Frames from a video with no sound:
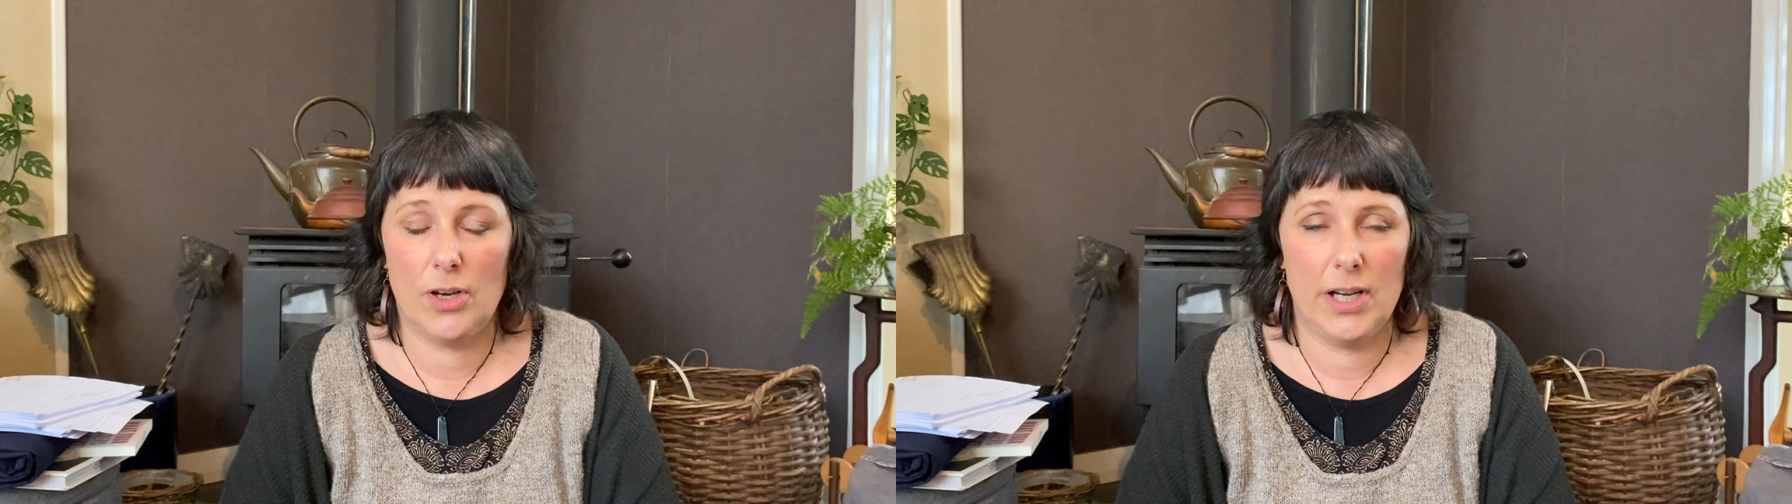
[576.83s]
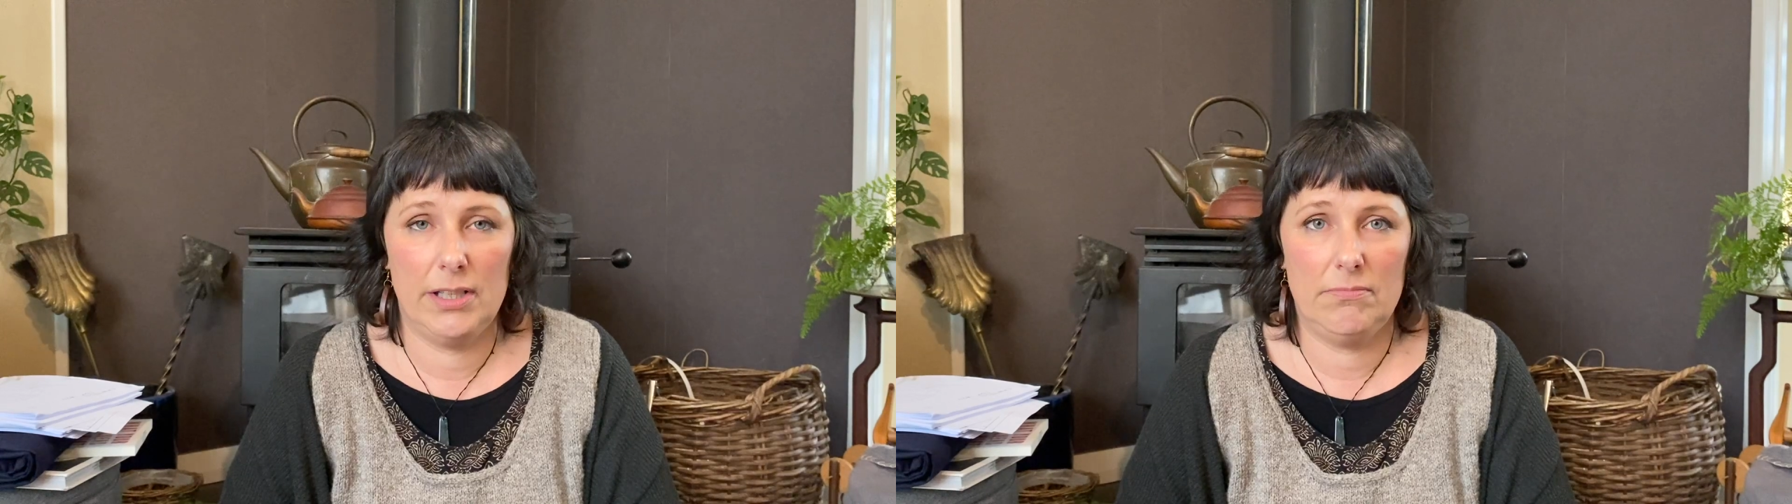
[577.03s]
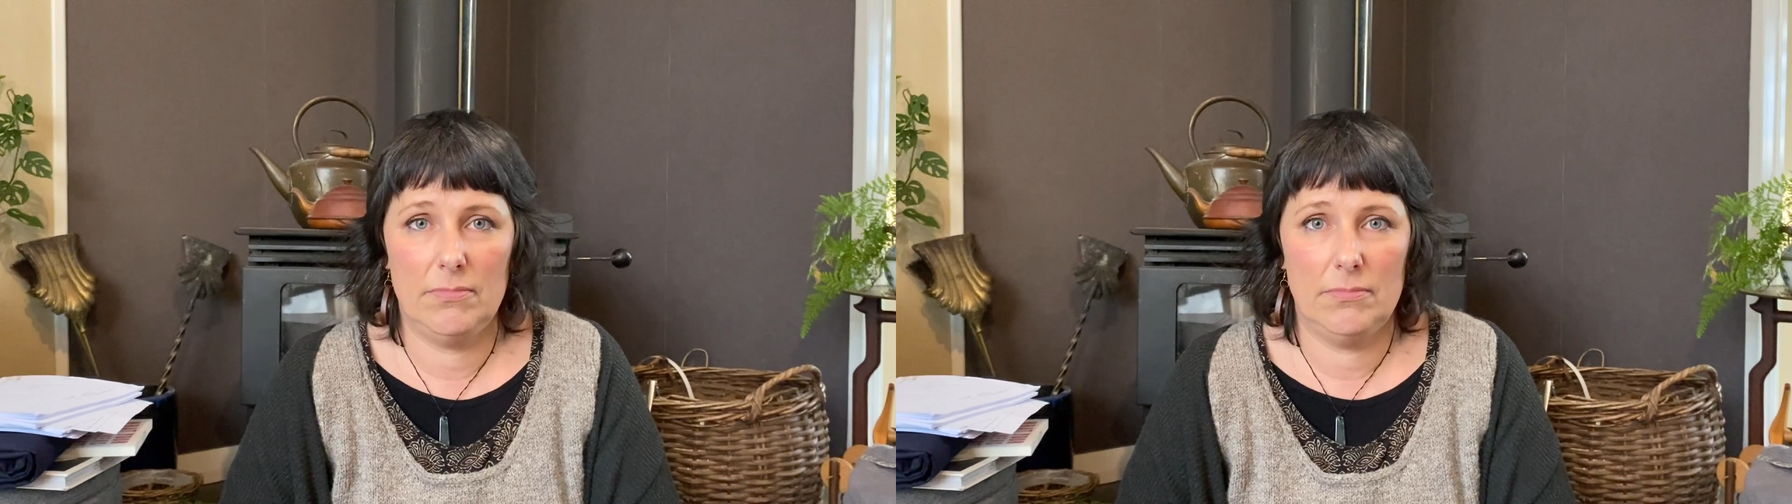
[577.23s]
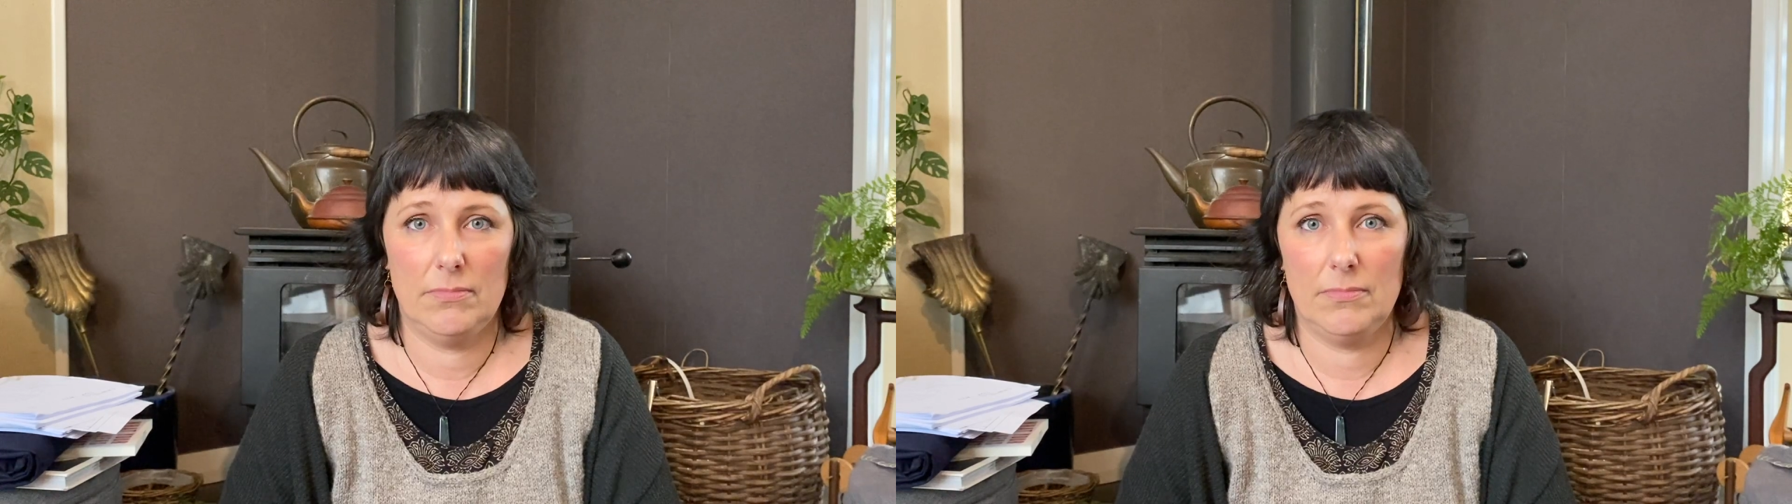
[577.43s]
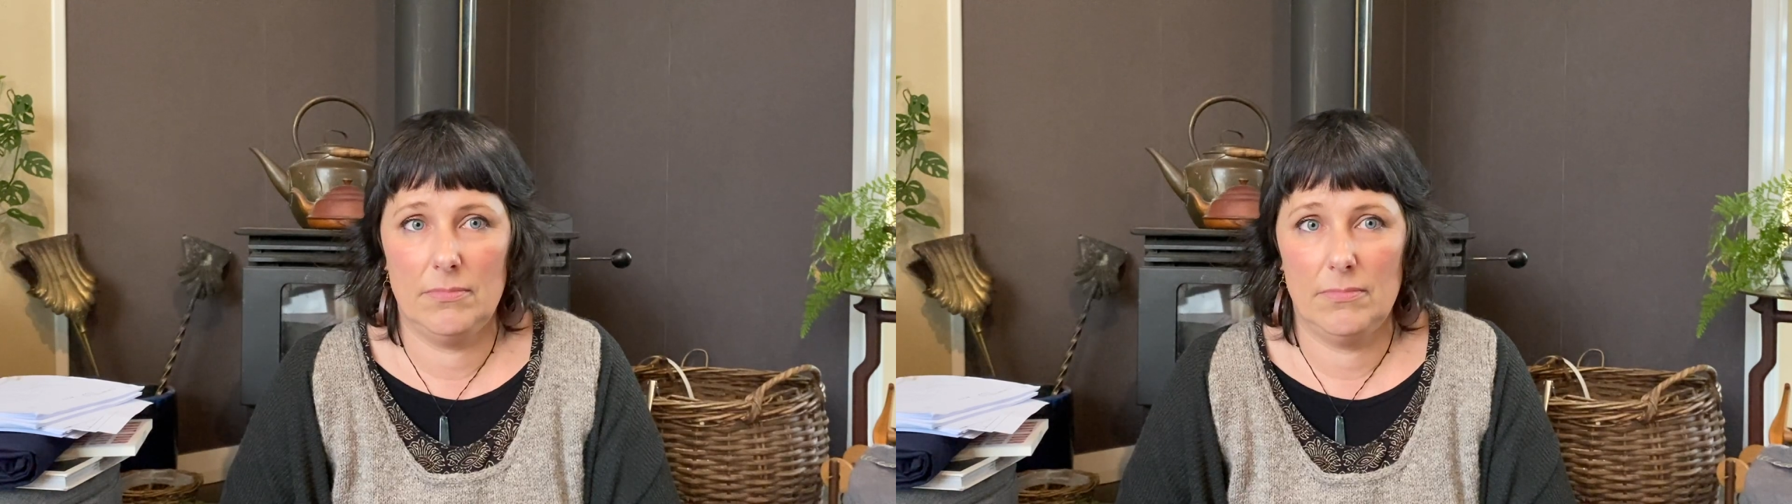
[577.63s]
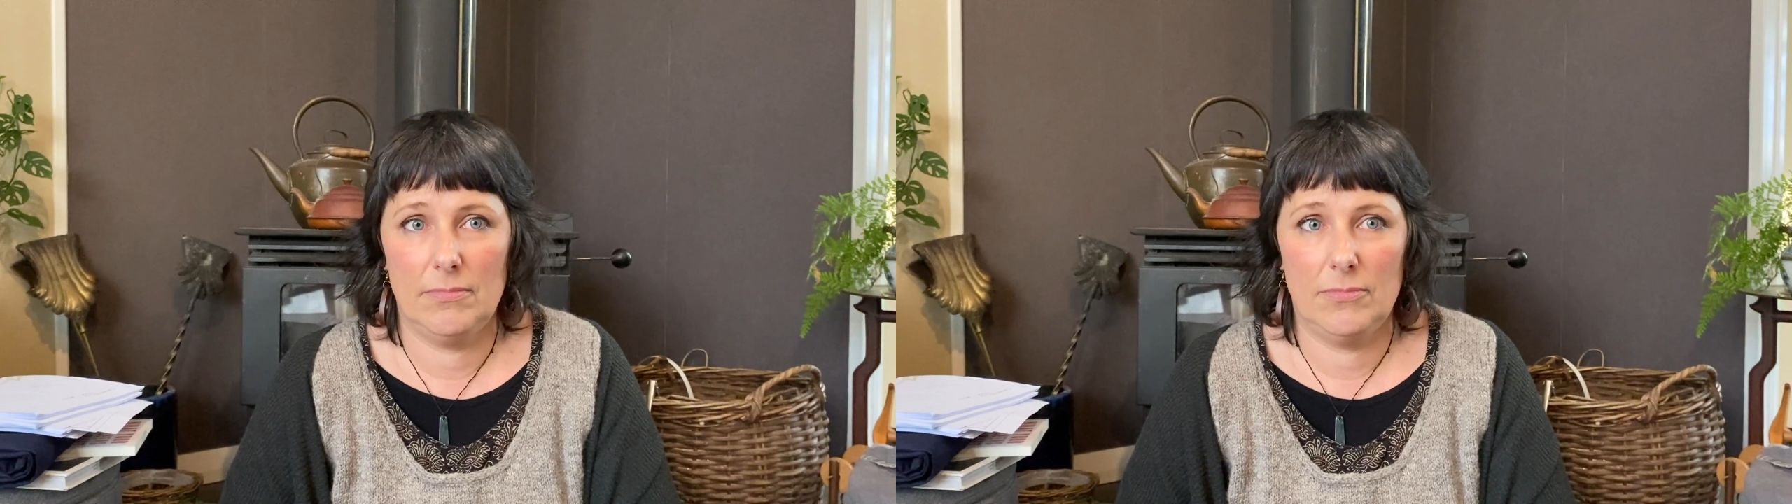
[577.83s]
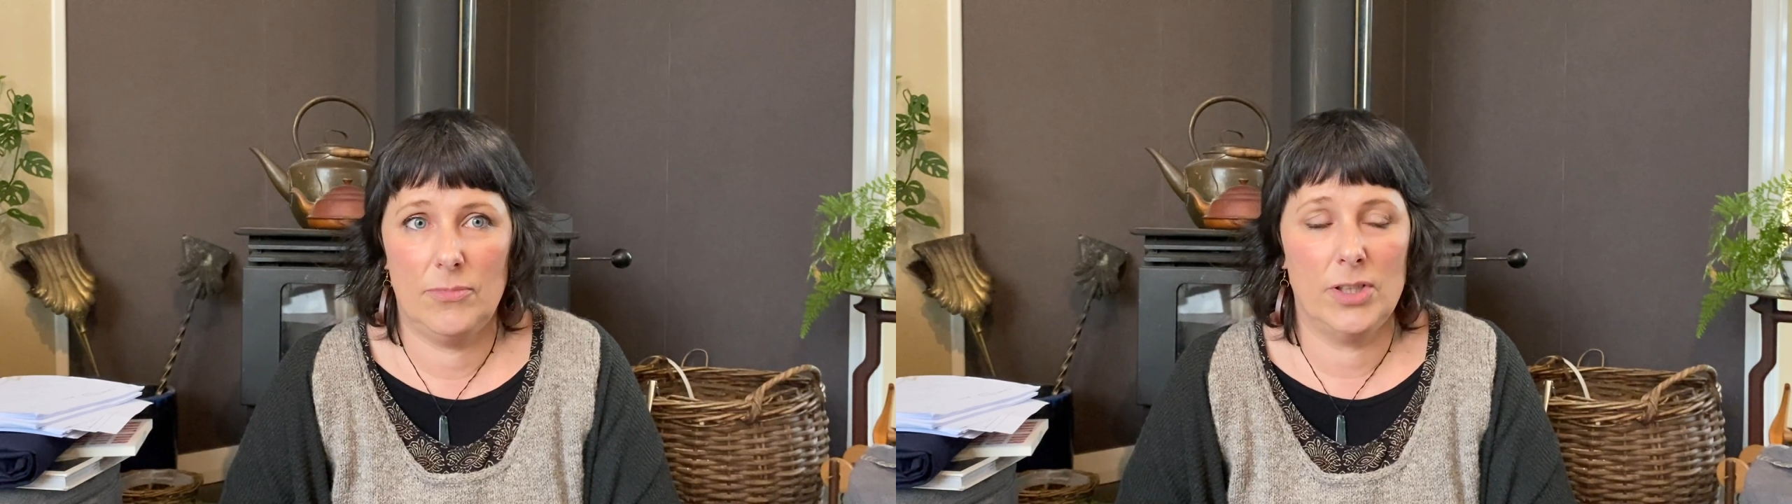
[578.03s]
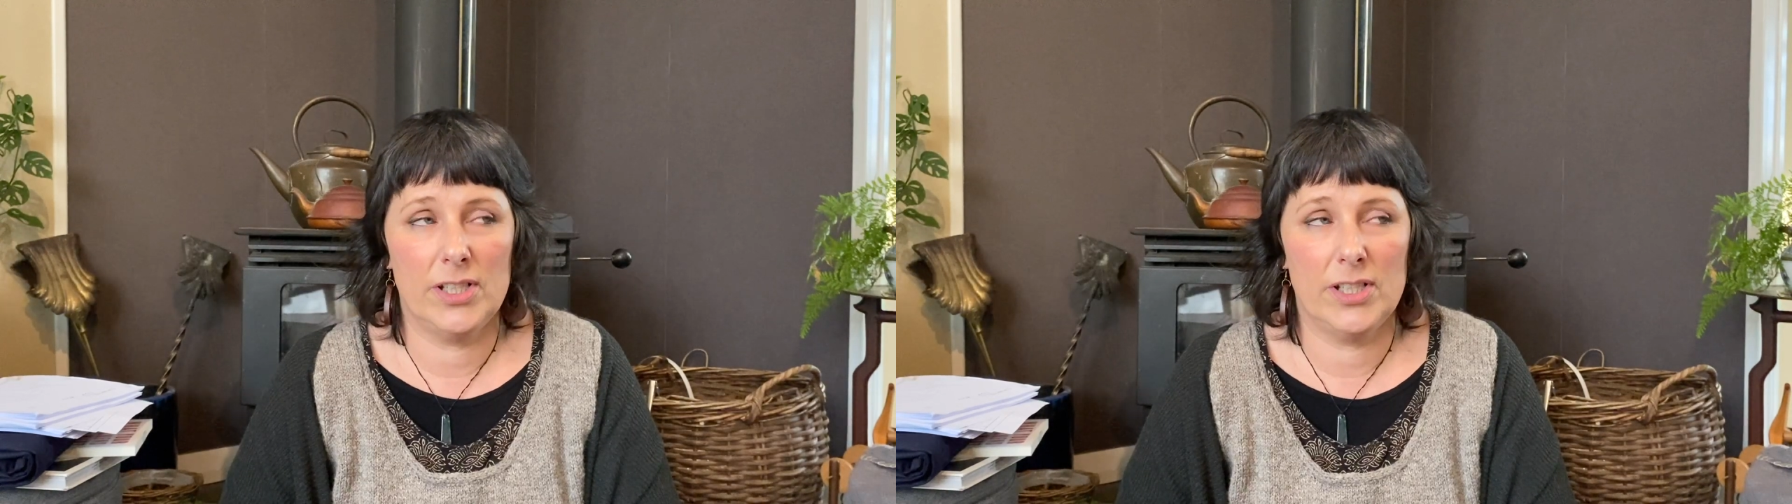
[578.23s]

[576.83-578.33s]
when